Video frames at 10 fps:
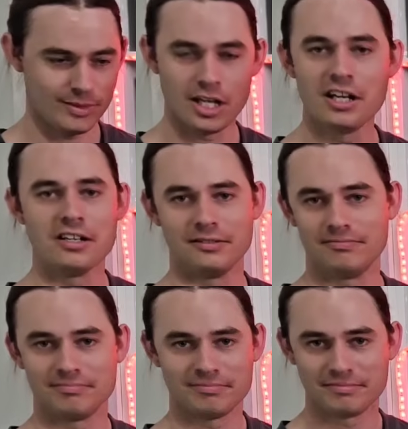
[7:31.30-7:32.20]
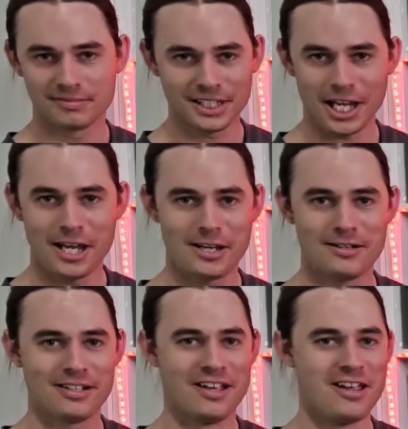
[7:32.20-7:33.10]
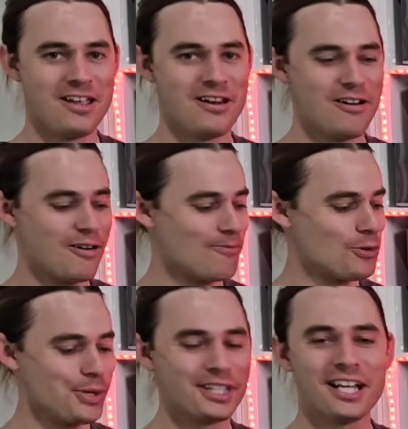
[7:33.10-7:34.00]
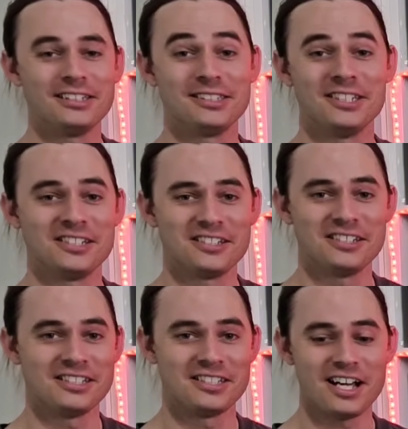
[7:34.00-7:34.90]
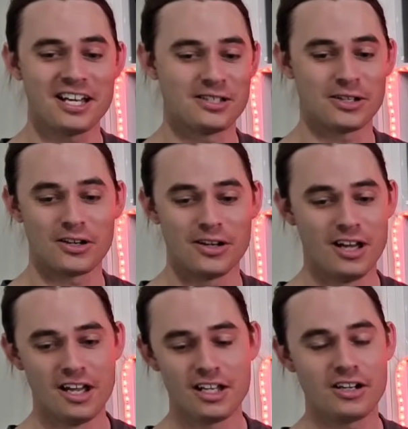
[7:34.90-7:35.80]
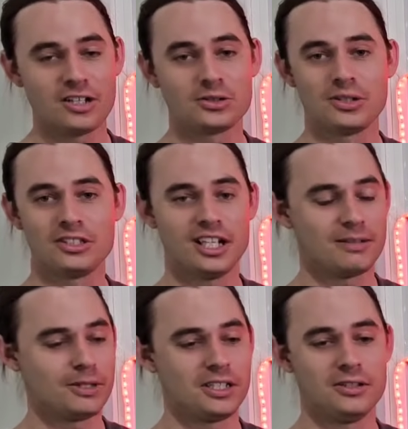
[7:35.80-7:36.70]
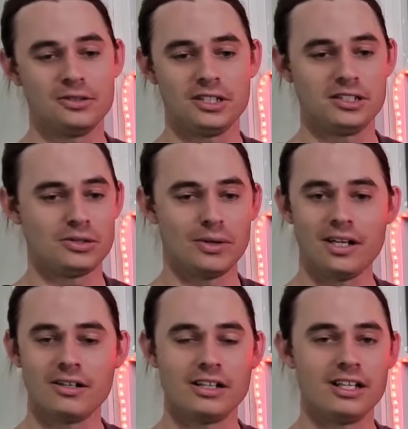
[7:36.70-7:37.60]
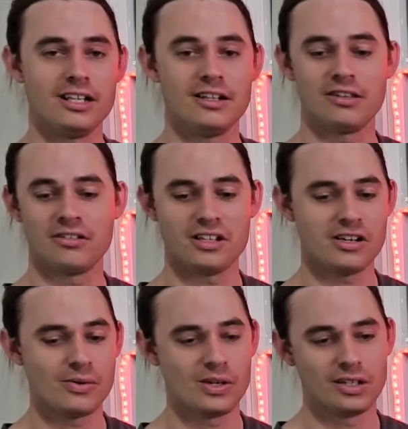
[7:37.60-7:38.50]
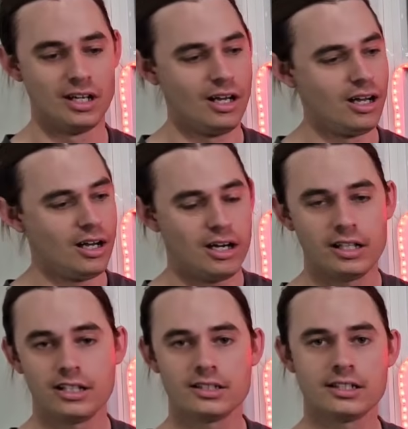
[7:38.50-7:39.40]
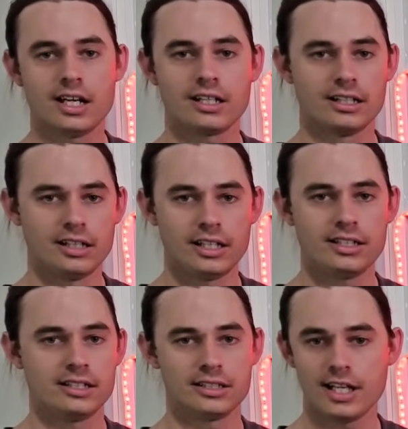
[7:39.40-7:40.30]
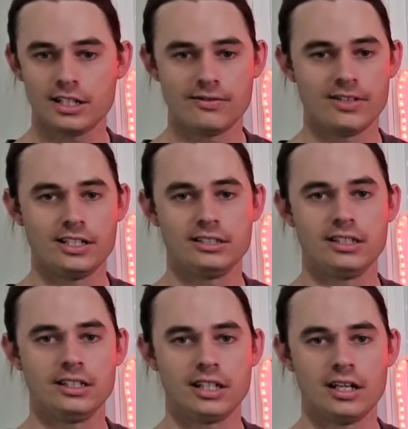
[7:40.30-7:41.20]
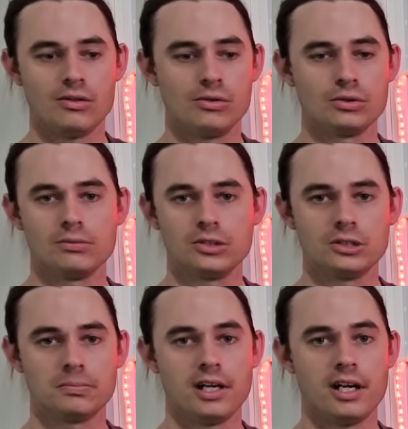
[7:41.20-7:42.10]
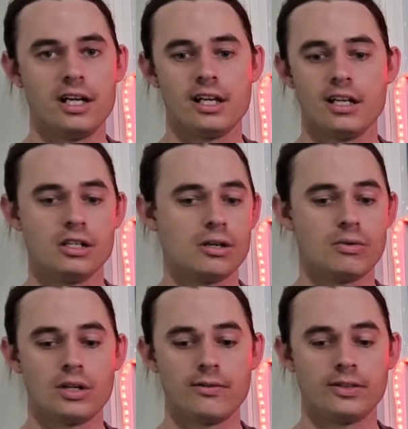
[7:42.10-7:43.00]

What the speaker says: I didn't. And, you know, I'm ruining that decision to this day. So, you know, I sort of dug my heels in 2019, and I thought, you know what? I'm going to start collecting/investing, get an awesome display. And you know what?